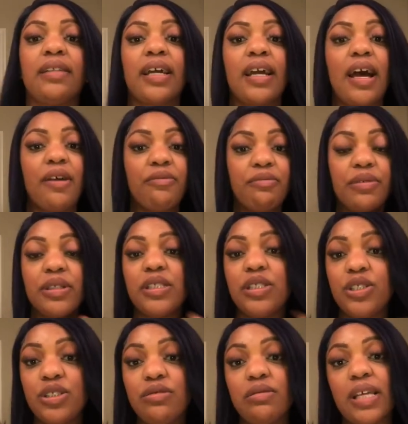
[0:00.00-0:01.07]
Like, I
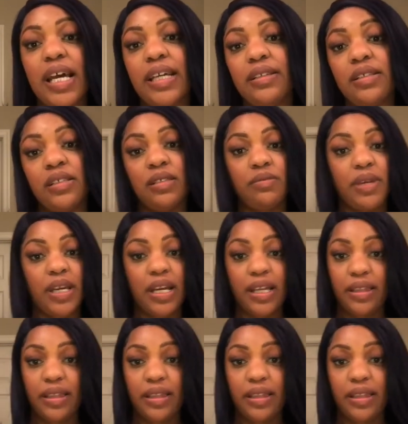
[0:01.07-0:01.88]
really do like this wig.